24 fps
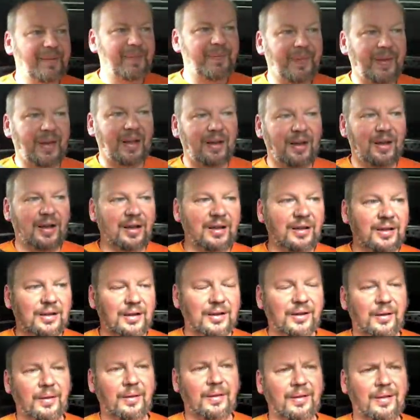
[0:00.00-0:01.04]
I
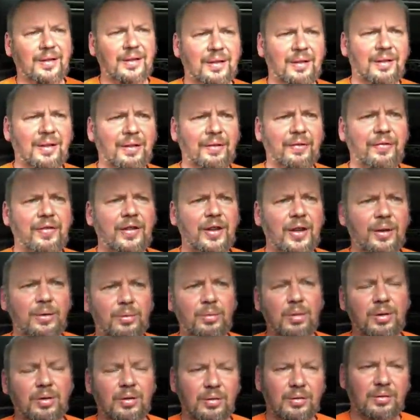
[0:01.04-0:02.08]
had a
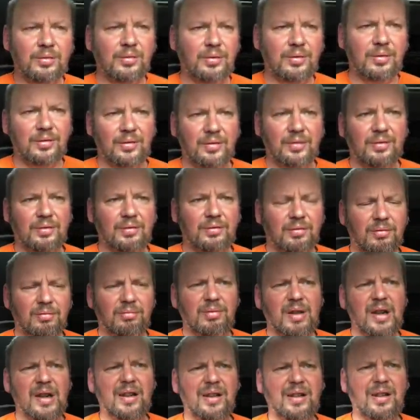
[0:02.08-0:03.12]
few
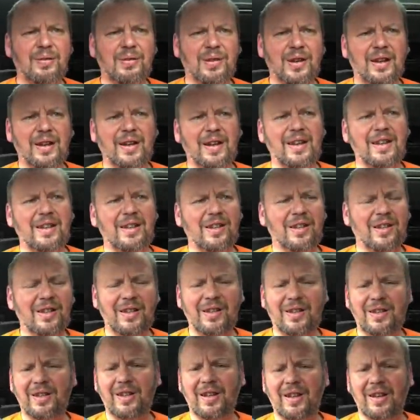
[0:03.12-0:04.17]
relatively late
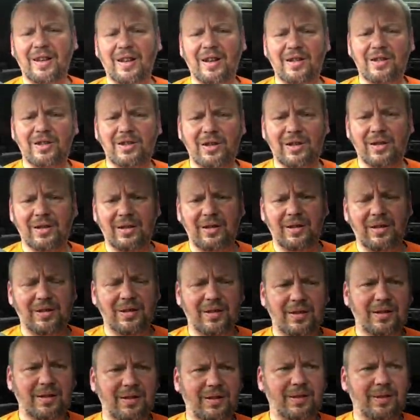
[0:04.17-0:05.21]
nights again, actually. I
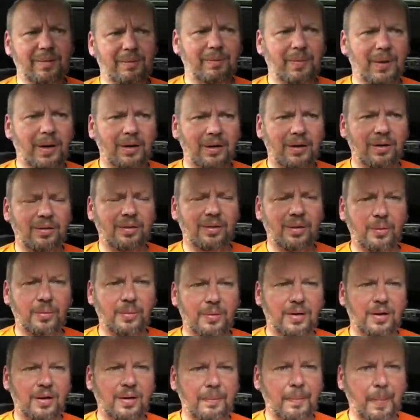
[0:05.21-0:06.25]
don't know
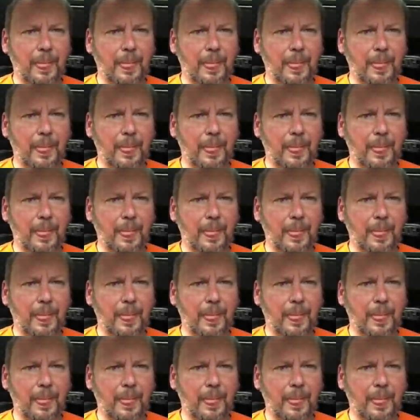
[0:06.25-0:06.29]
why.